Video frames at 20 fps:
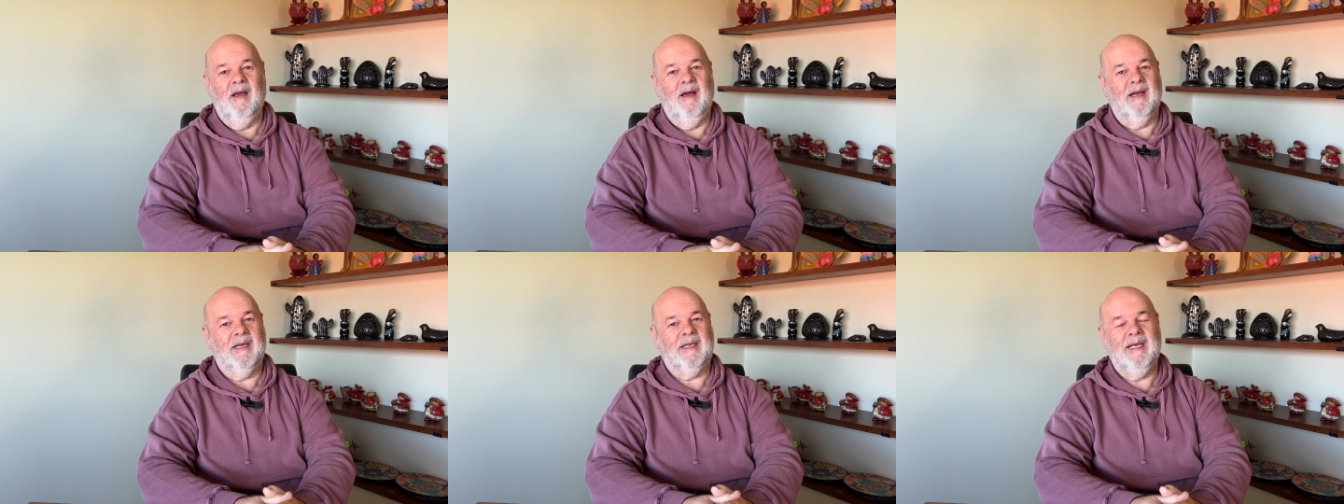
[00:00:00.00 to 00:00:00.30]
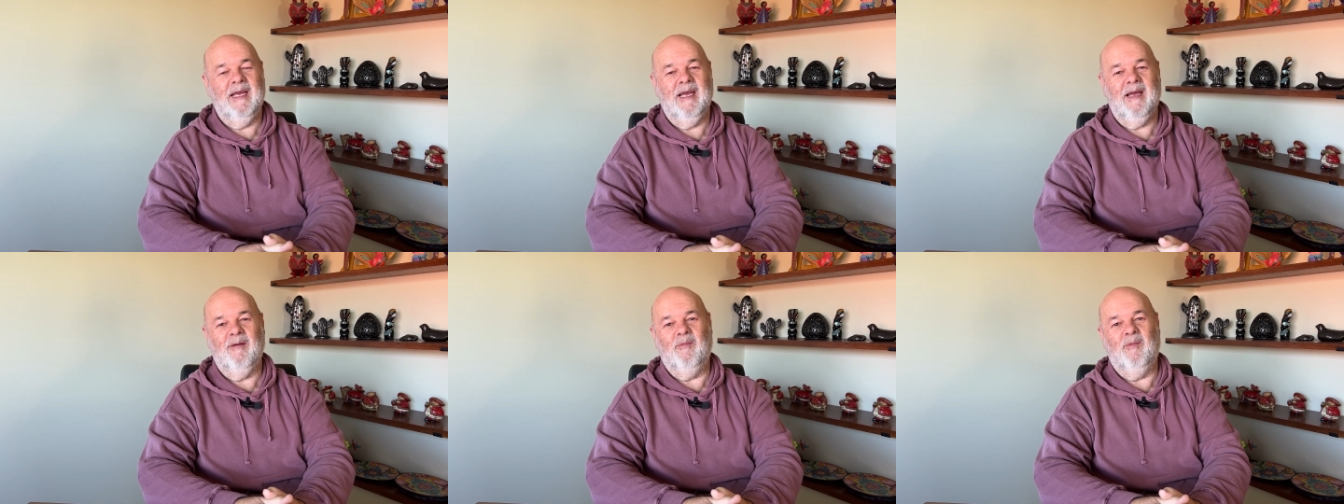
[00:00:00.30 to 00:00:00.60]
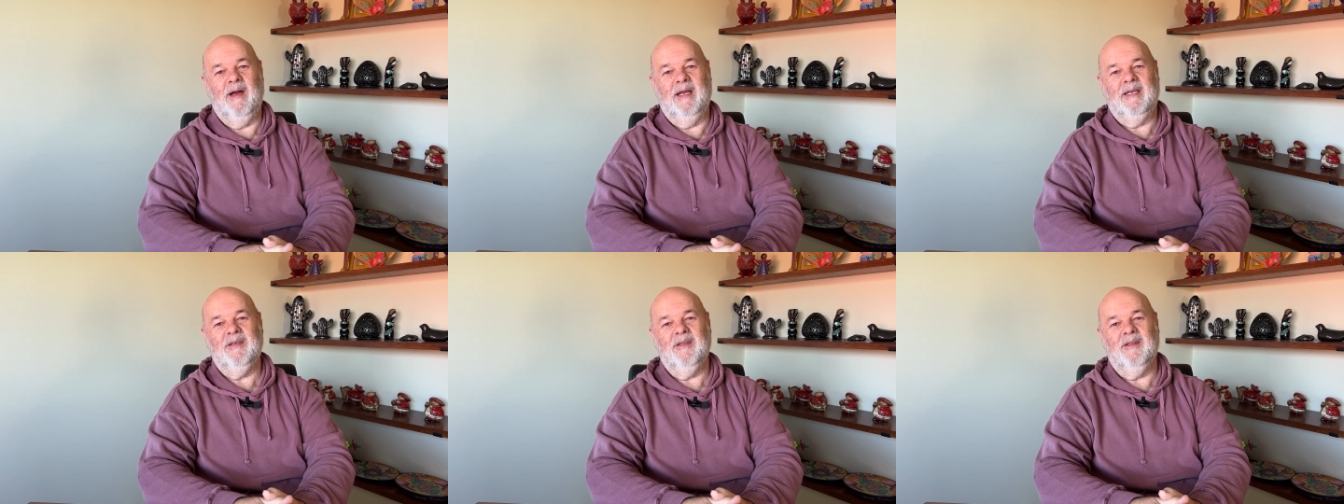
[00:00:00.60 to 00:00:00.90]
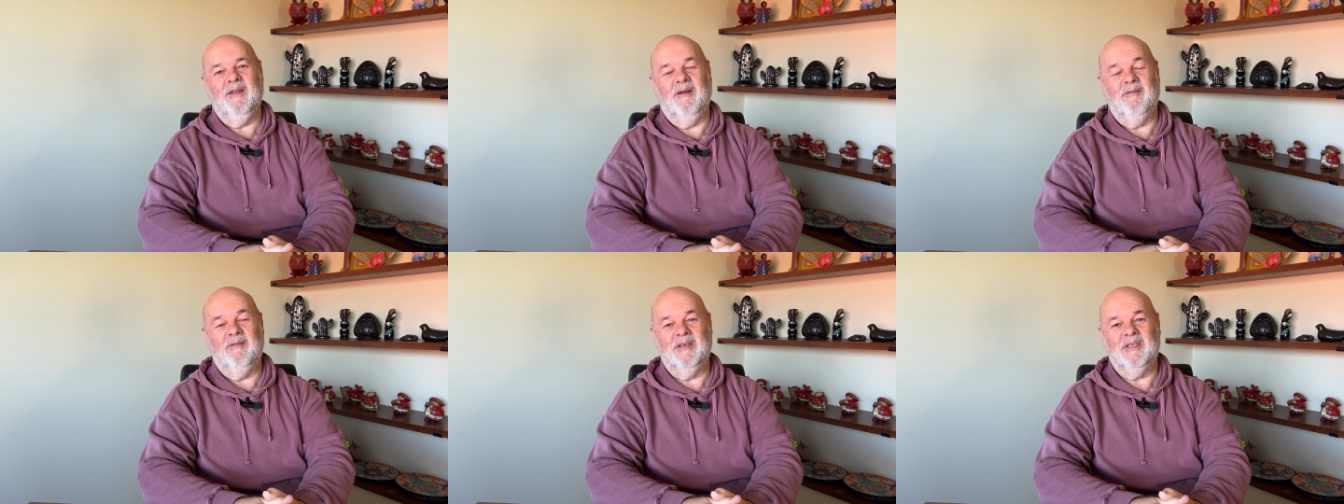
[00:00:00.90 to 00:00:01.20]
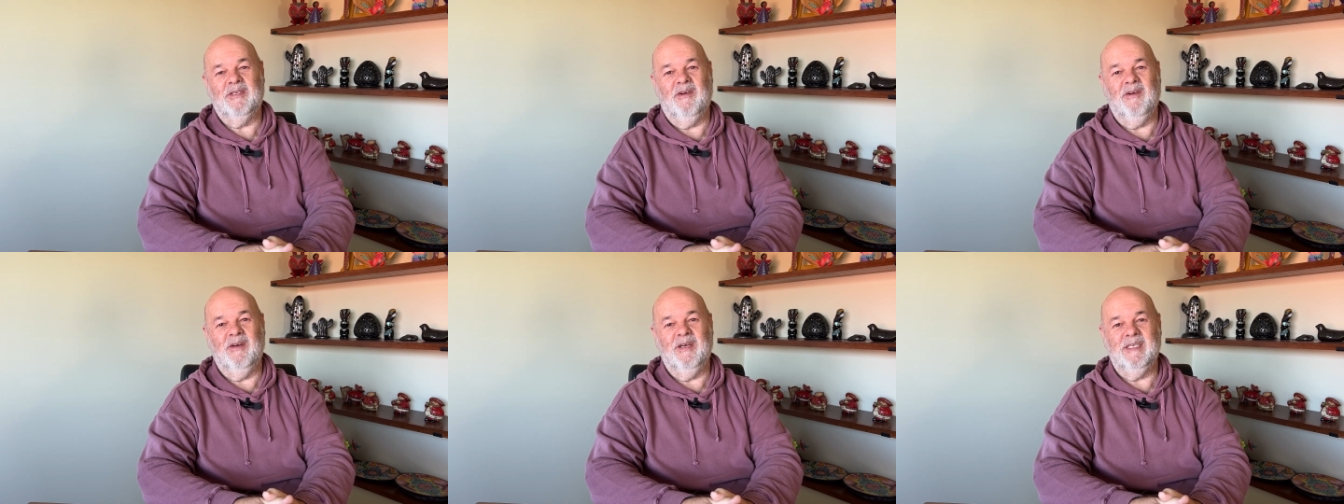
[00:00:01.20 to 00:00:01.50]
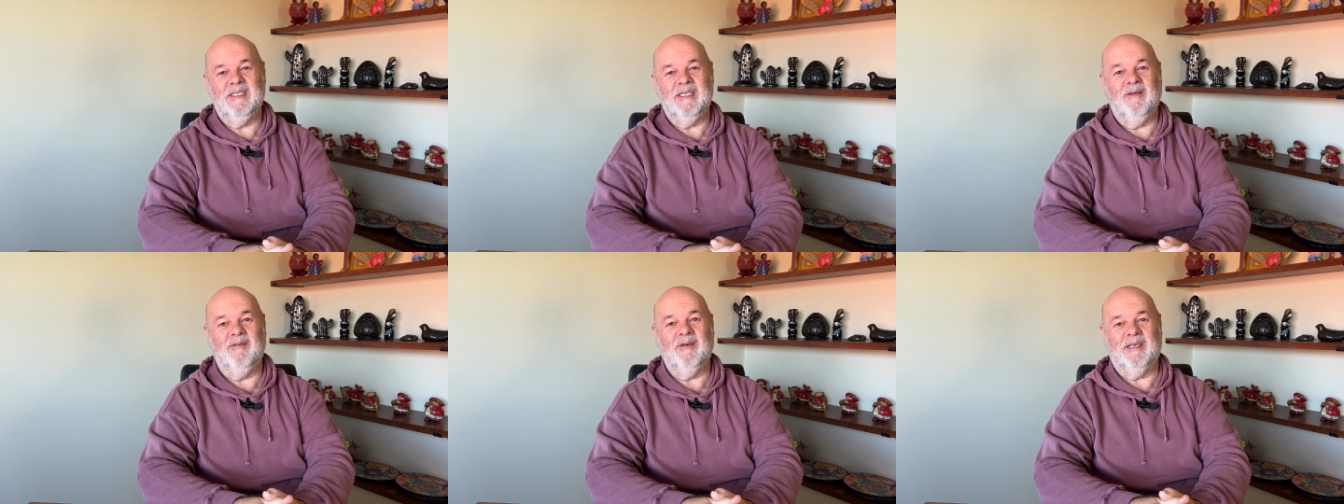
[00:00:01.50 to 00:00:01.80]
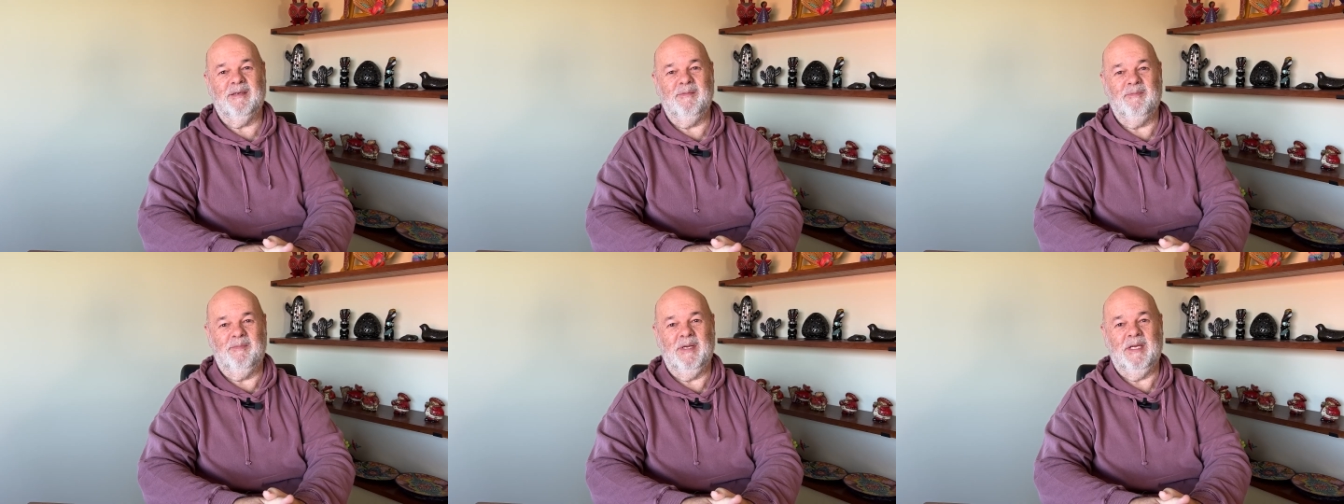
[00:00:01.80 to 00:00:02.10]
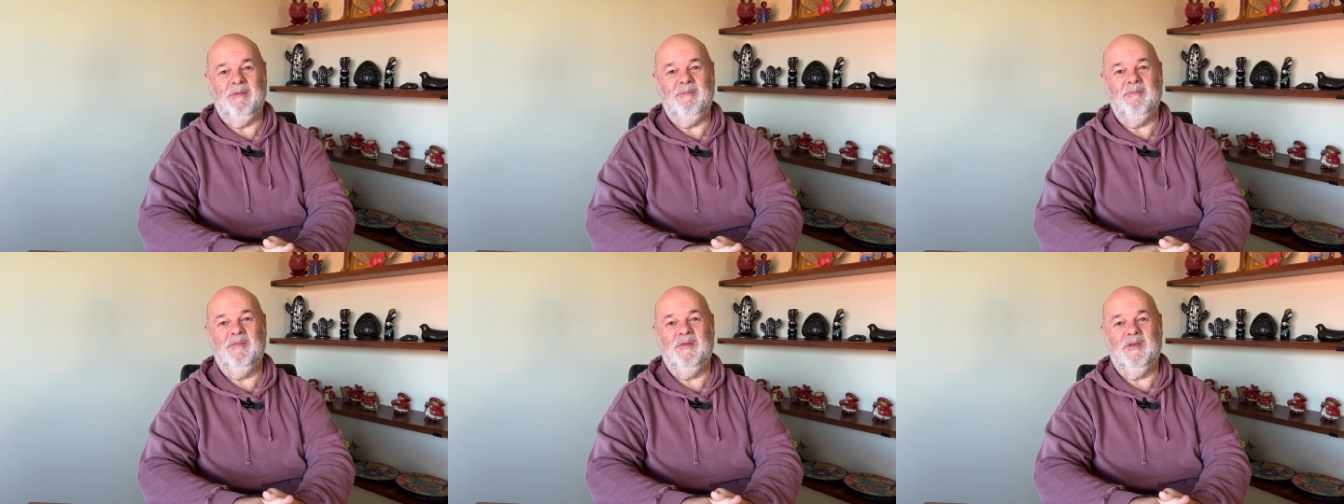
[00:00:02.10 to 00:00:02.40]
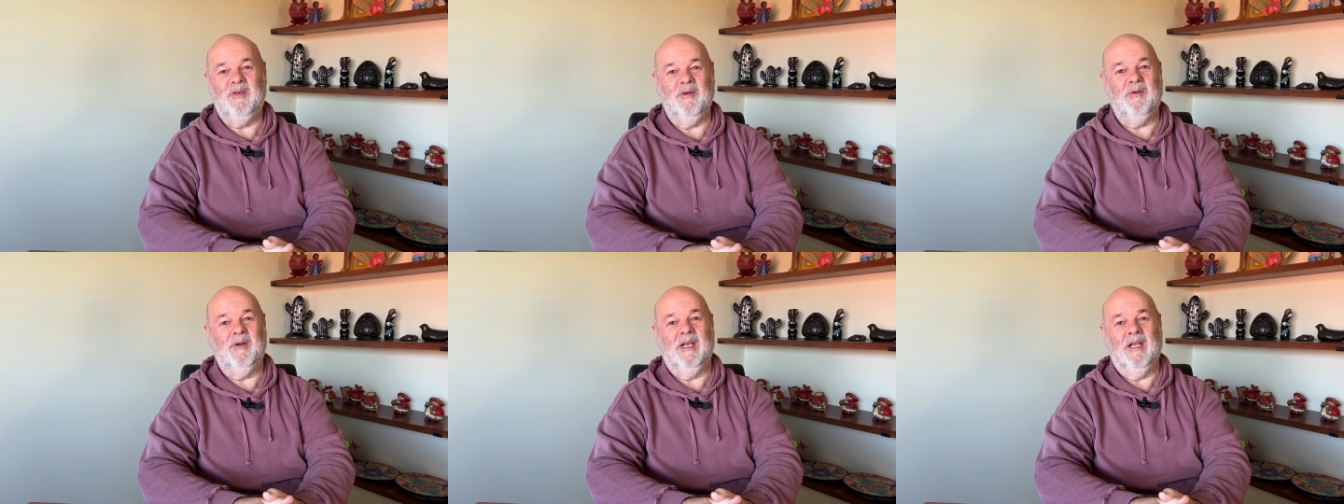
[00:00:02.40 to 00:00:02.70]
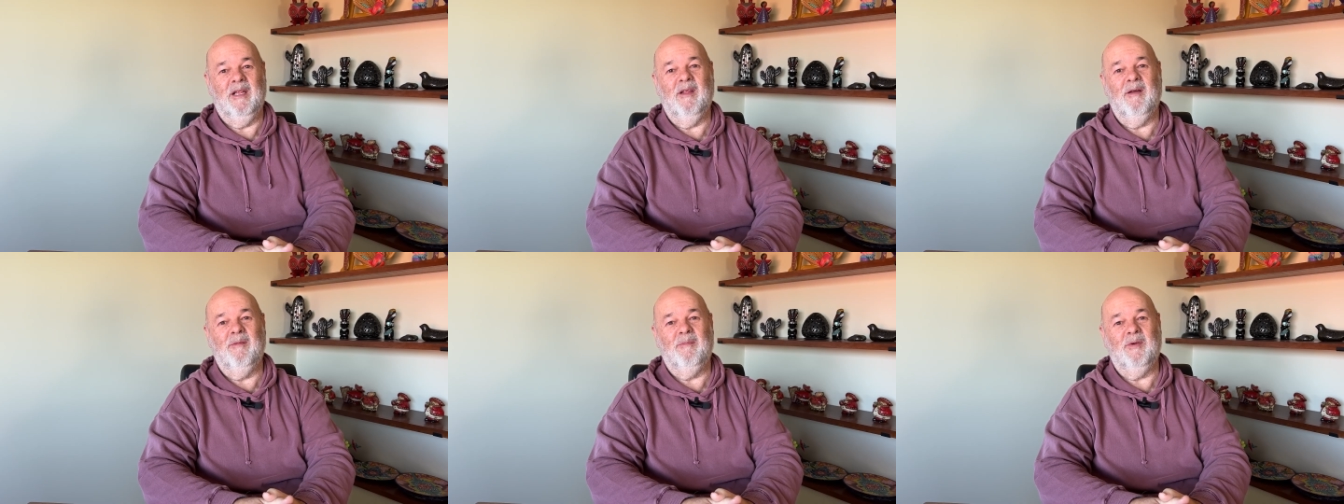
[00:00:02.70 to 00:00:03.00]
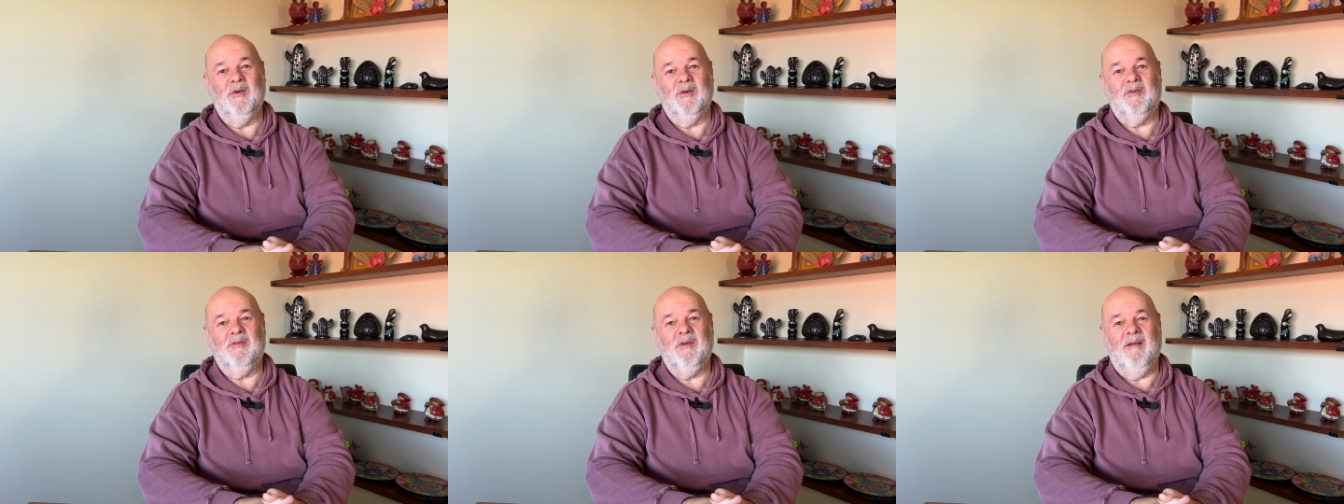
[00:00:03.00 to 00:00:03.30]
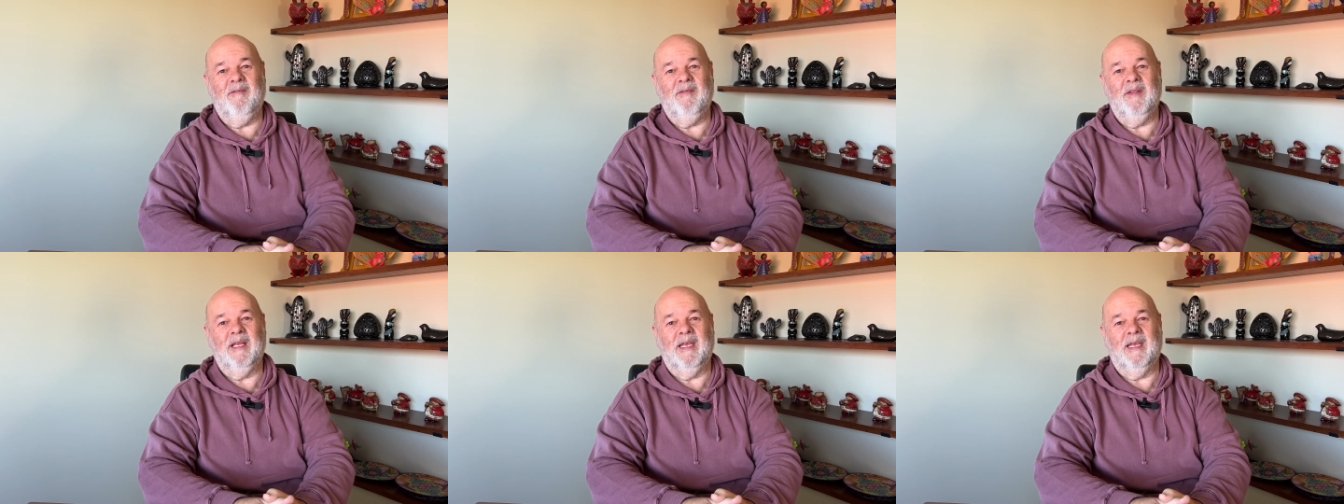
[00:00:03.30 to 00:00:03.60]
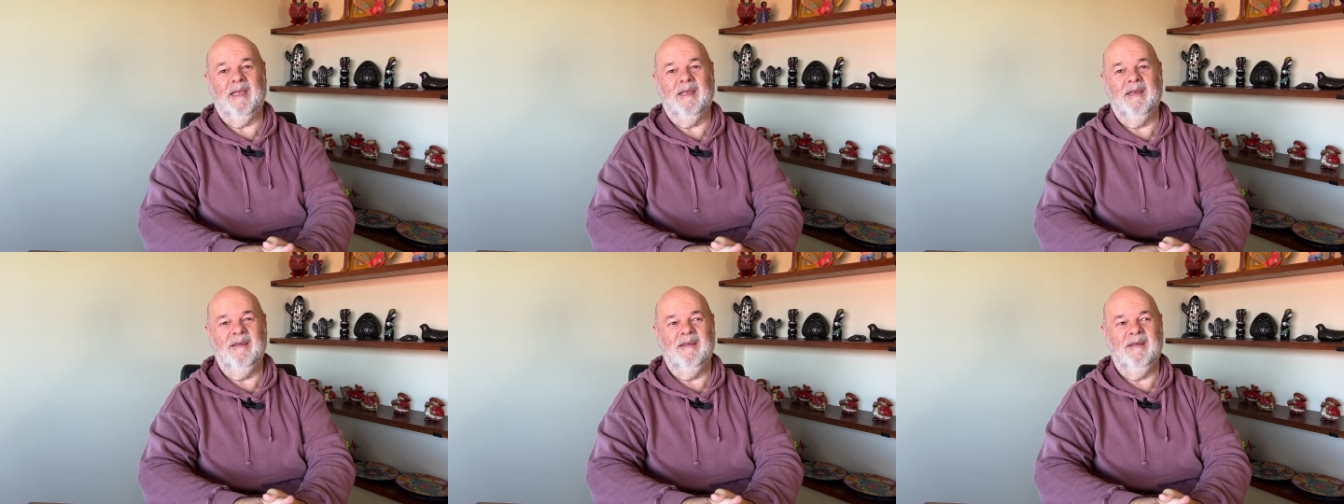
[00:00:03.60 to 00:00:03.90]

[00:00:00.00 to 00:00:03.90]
I can't wait till I retire so I can be doing a lot more traveling.